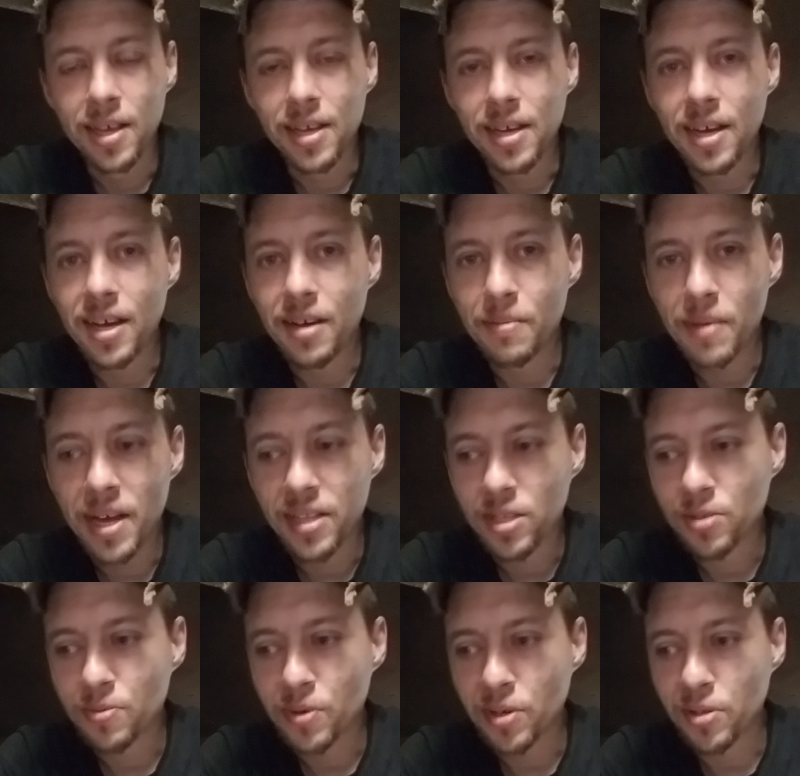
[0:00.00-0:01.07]

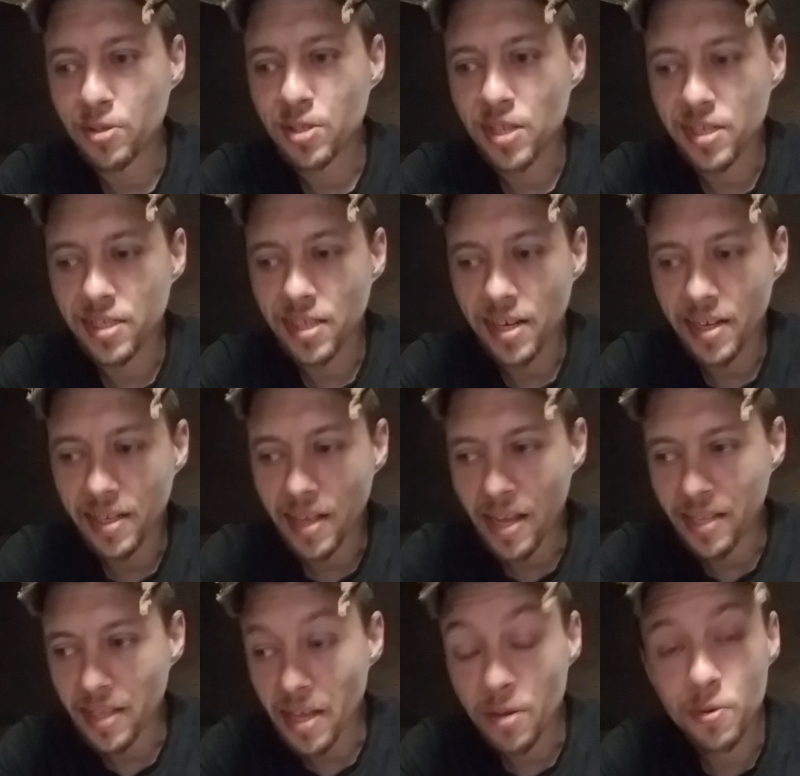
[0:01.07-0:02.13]
That's one of those things that I
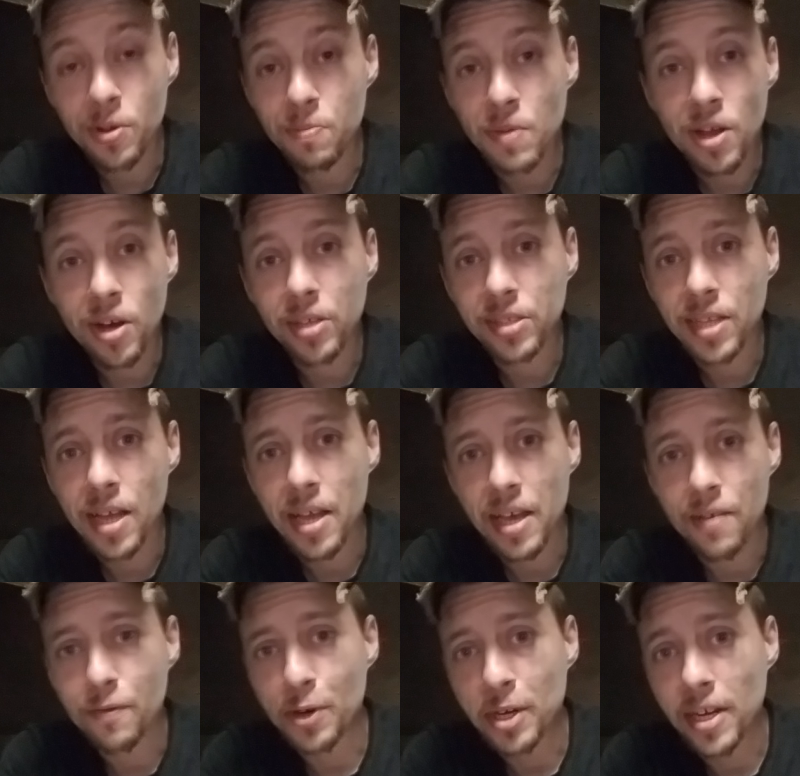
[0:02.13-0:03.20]
take with me all day,
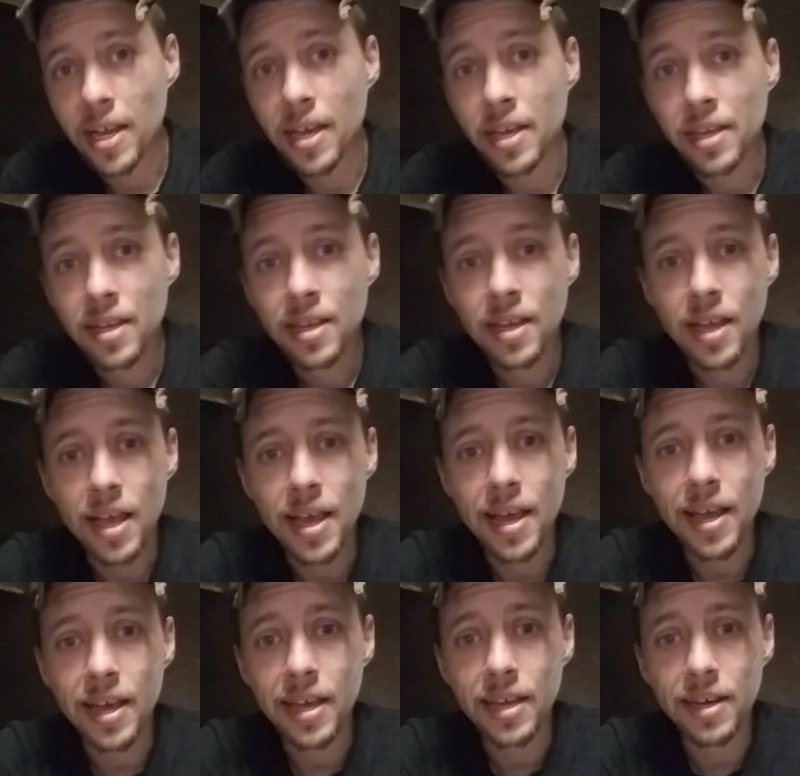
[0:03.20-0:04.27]
every day.
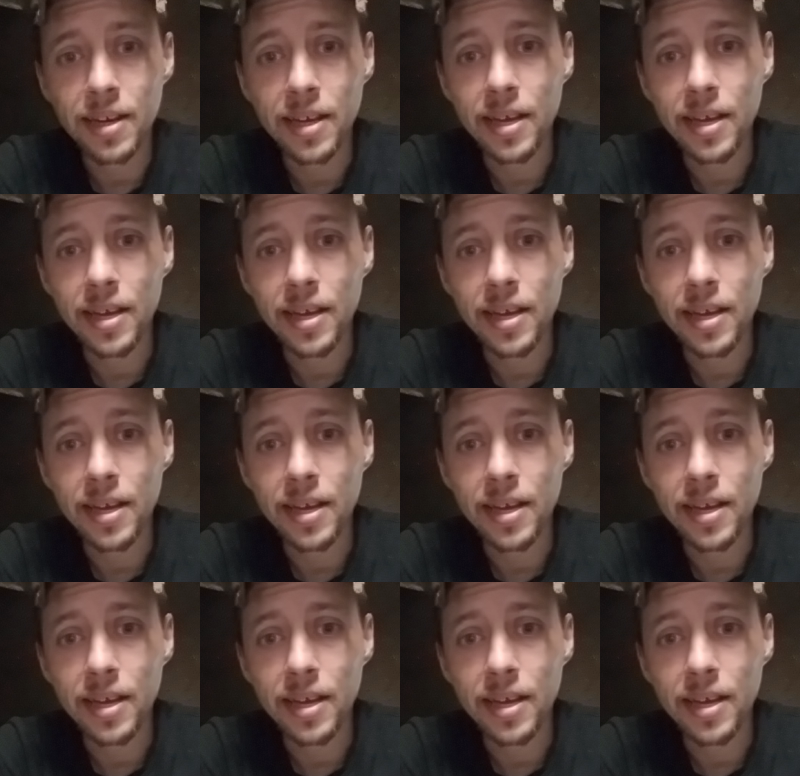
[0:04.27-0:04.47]
And